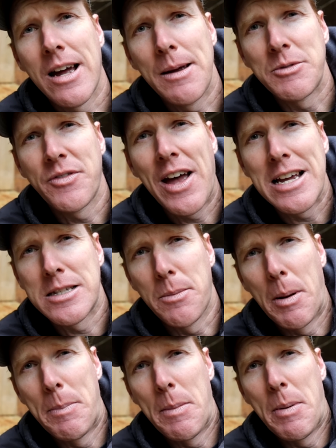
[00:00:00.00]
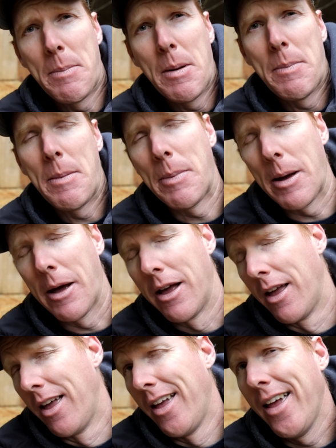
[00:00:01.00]
times fast.
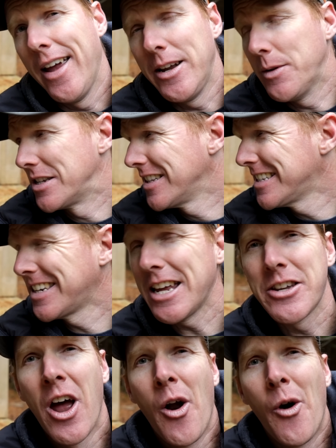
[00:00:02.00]
Anyways, let's get